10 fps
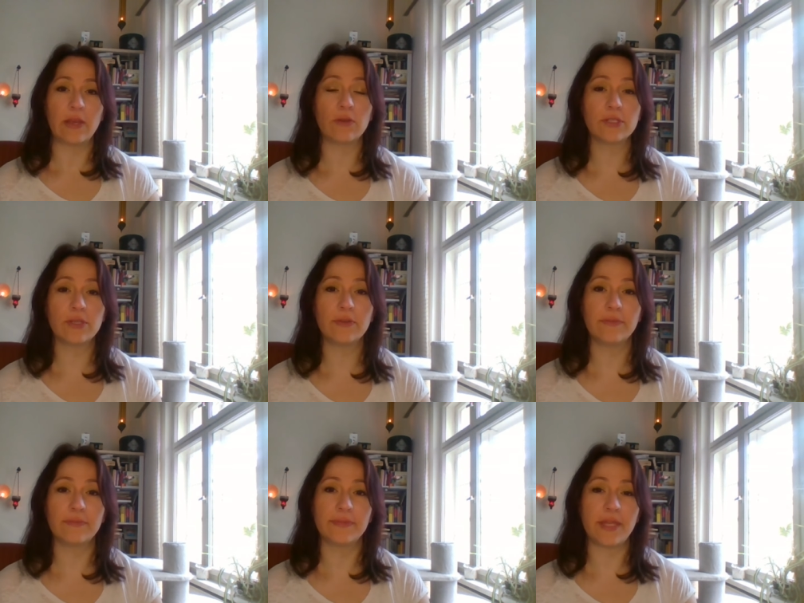
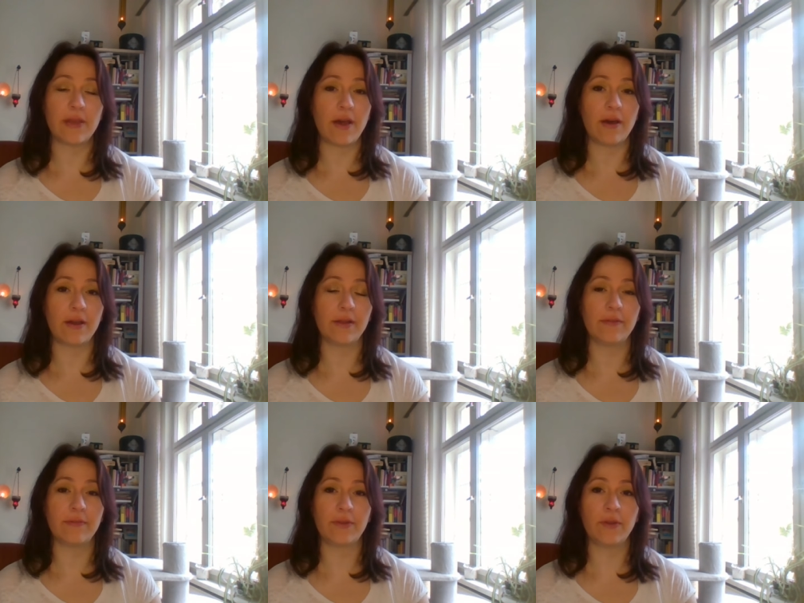Also, there
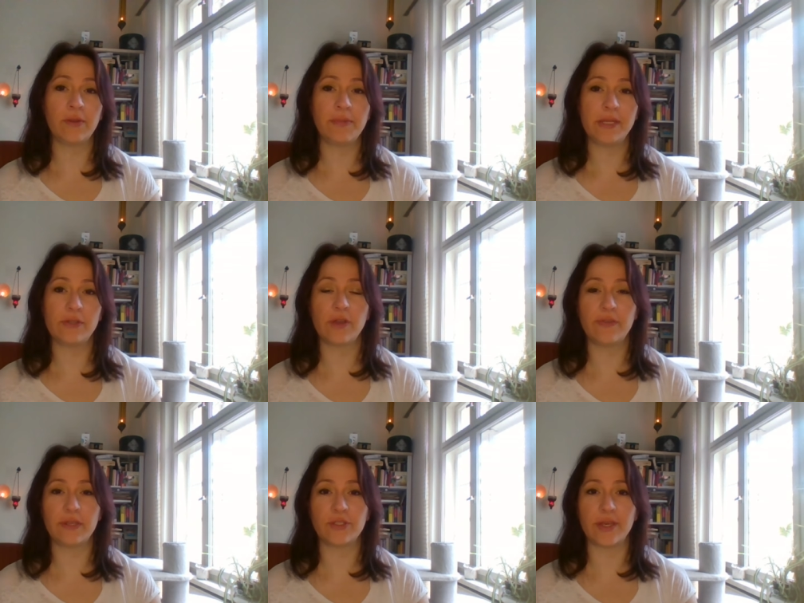are not many
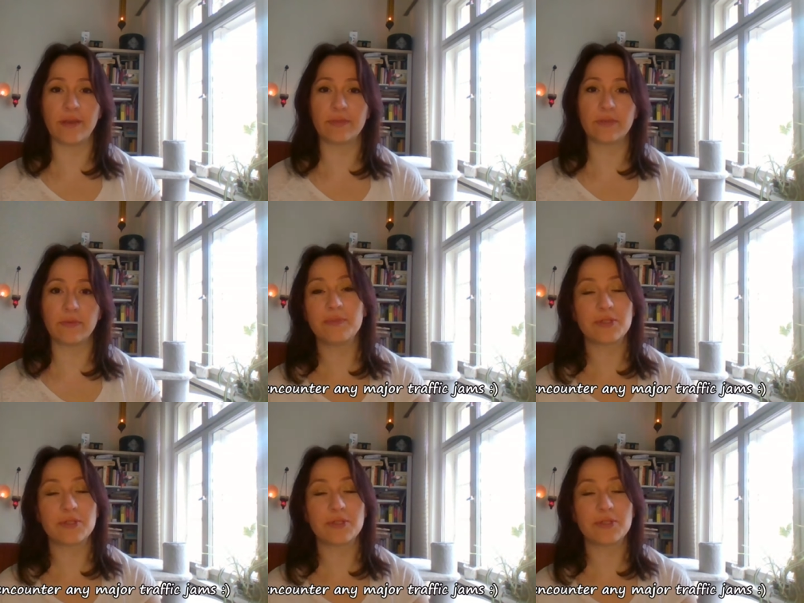traffic jams.